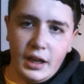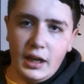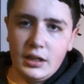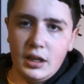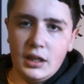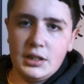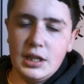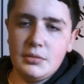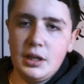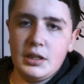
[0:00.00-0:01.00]
And uh, he
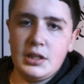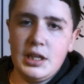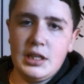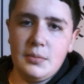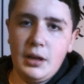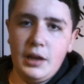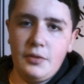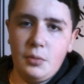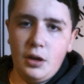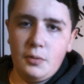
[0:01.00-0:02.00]
seems like a decent player
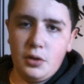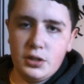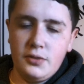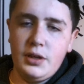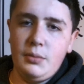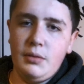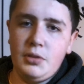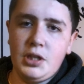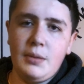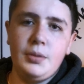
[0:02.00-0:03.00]
from what I've watched of him in
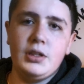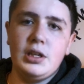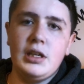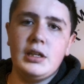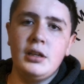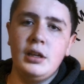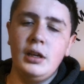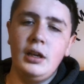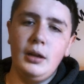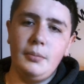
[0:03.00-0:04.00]
the Champions League.
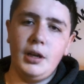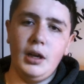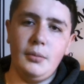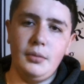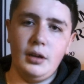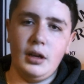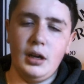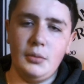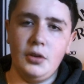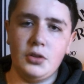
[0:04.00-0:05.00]
But um,
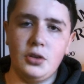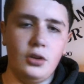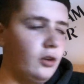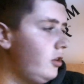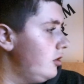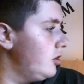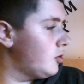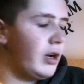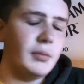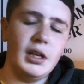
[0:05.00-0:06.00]
I'm not sure.
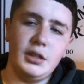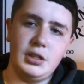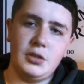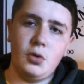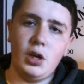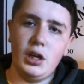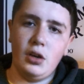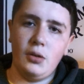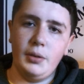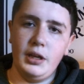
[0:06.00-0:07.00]
20 millions is quite a
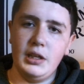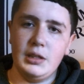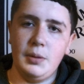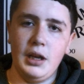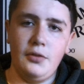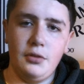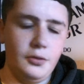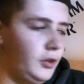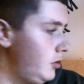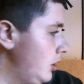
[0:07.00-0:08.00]
lot, but he is a player for the
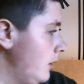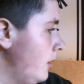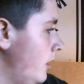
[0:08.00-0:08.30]
future.